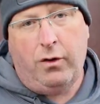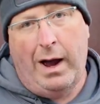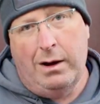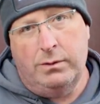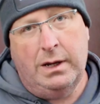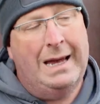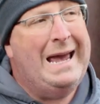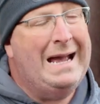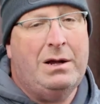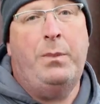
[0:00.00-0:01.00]
ground,
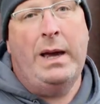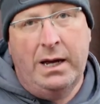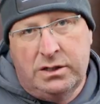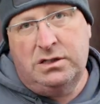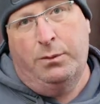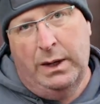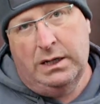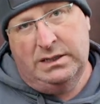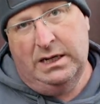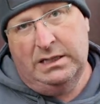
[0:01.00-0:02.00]
it appears to
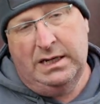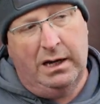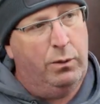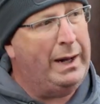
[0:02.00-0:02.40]
be a TT.